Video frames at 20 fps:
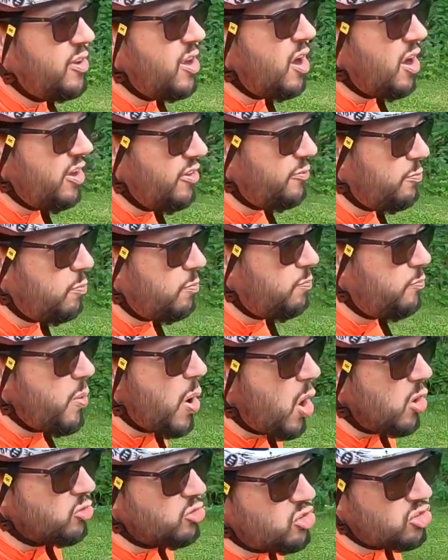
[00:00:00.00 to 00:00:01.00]
kind of
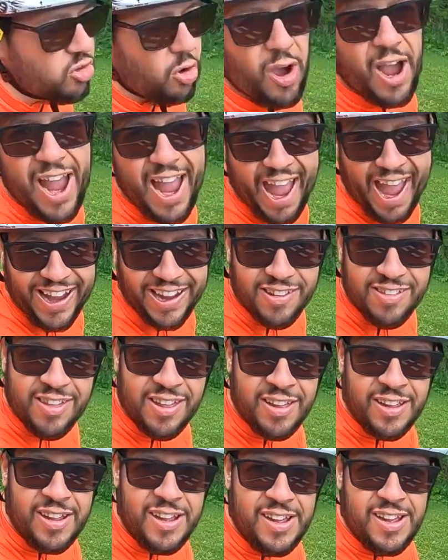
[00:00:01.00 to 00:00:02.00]
bodged or hacked.
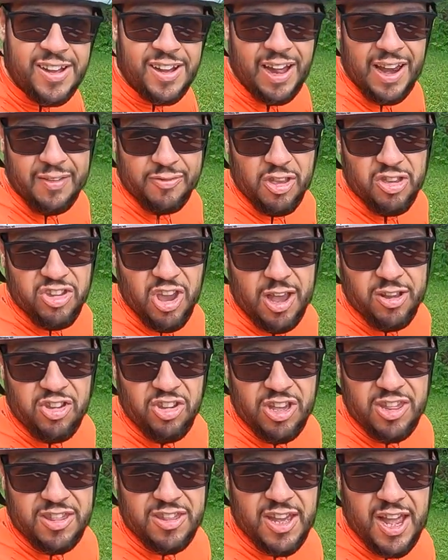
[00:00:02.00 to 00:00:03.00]
I'll have to check
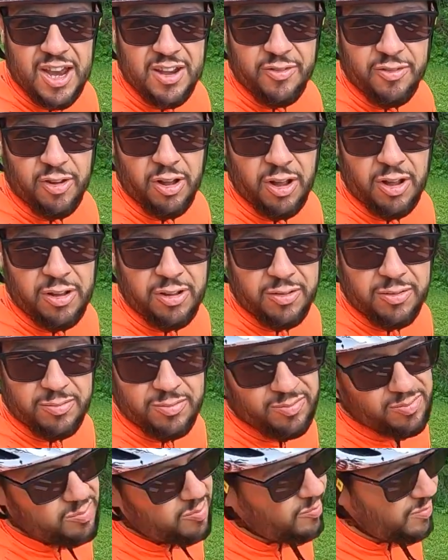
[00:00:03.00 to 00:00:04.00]
GCN for
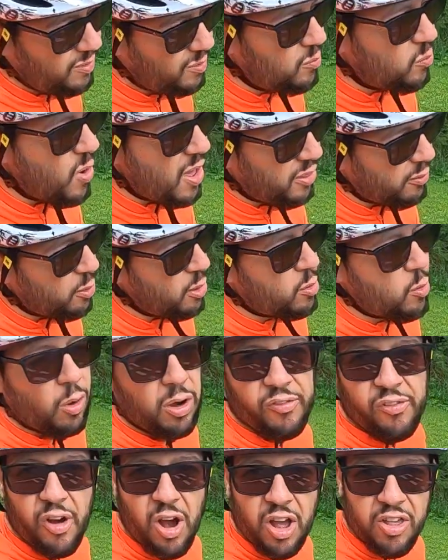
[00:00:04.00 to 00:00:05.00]
whether it
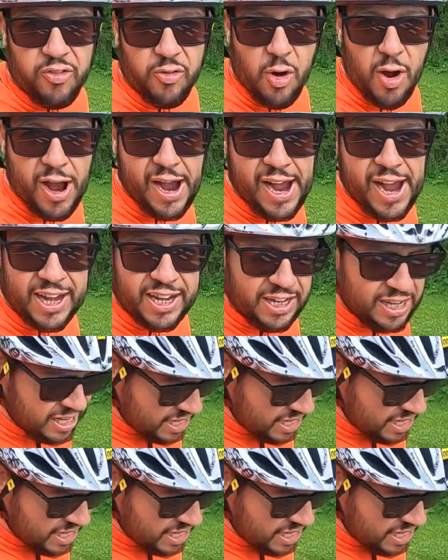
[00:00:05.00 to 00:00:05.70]
qualifies for a hack.